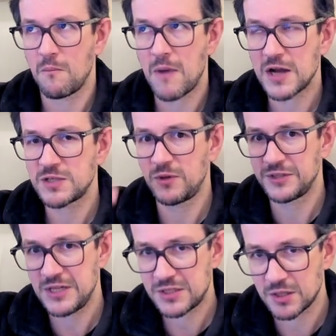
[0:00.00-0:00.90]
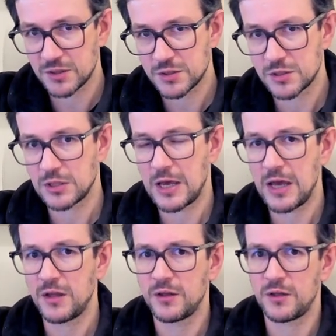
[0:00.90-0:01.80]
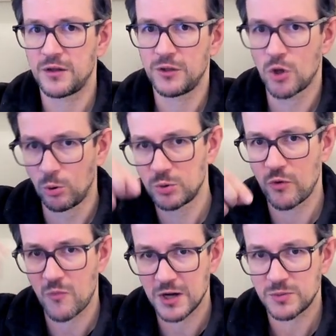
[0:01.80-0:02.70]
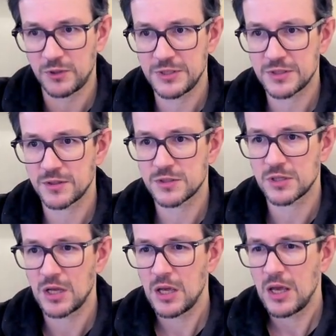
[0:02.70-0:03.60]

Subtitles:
maximal distance and the node with maximal distance.